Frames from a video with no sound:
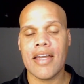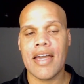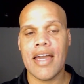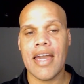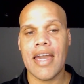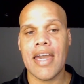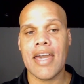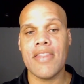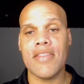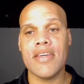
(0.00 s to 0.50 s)

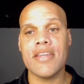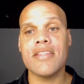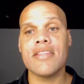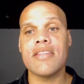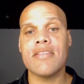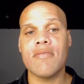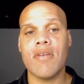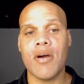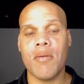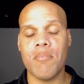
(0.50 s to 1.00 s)
and then
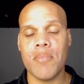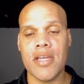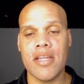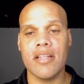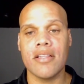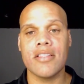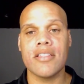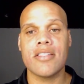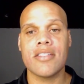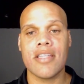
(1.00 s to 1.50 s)

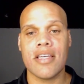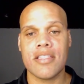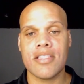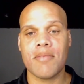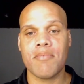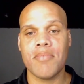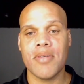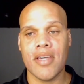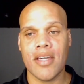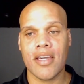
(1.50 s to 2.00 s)
immediately sets a
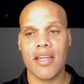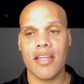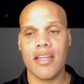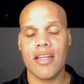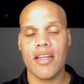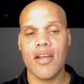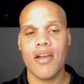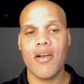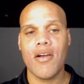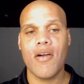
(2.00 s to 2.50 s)
pick
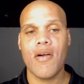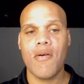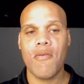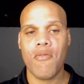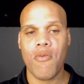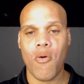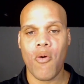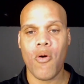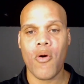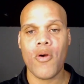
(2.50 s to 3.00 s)

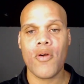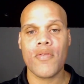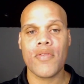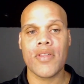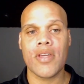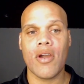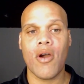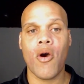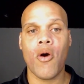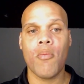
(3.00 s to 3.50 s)
for the
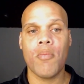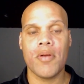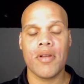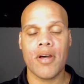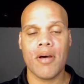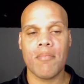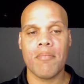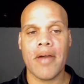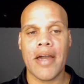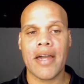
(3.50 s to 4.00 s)
open
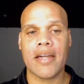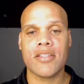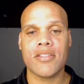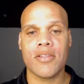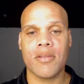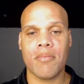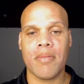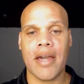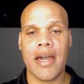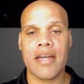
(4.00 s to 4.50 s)
up back to the
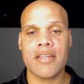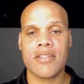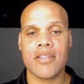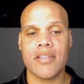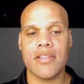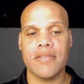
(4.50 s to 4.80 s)
basket.